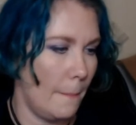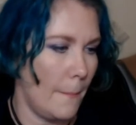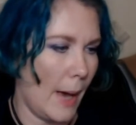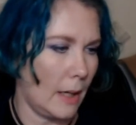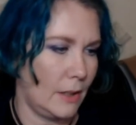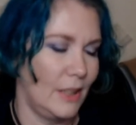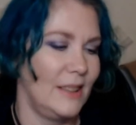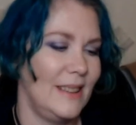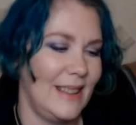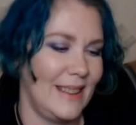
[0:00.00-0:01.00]
back.
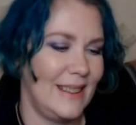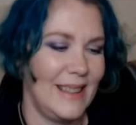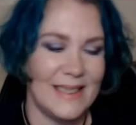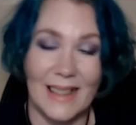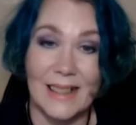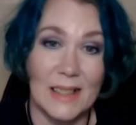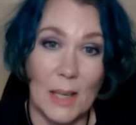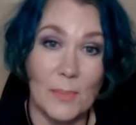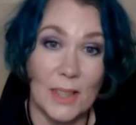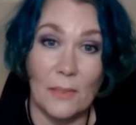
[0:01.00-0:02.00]
It's that
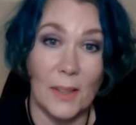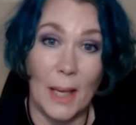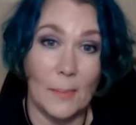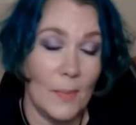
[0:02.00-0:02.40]
same stuff again.